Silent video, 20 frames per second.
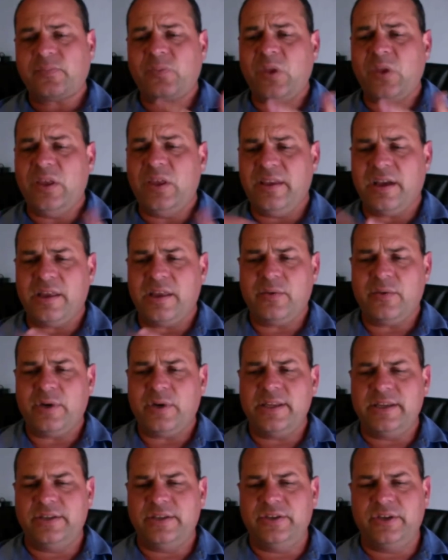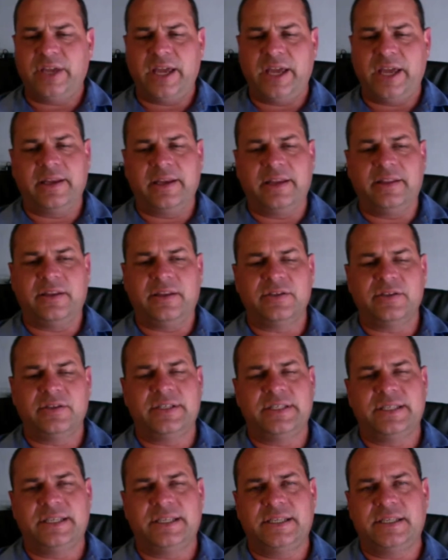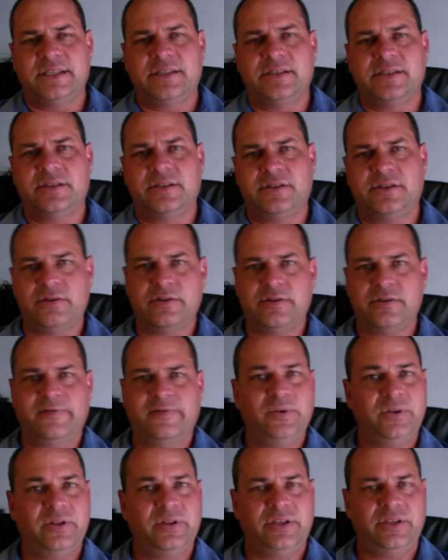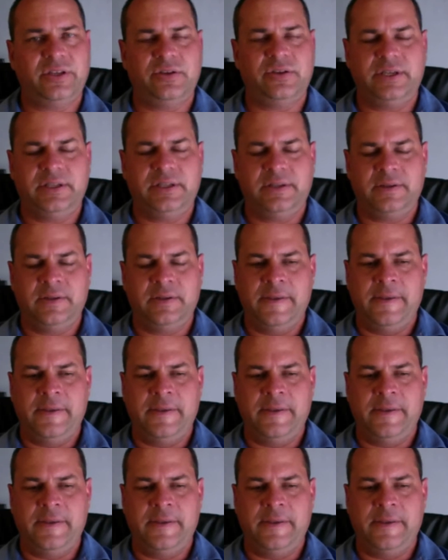The other way that you can get those diseases is through the food that you eat.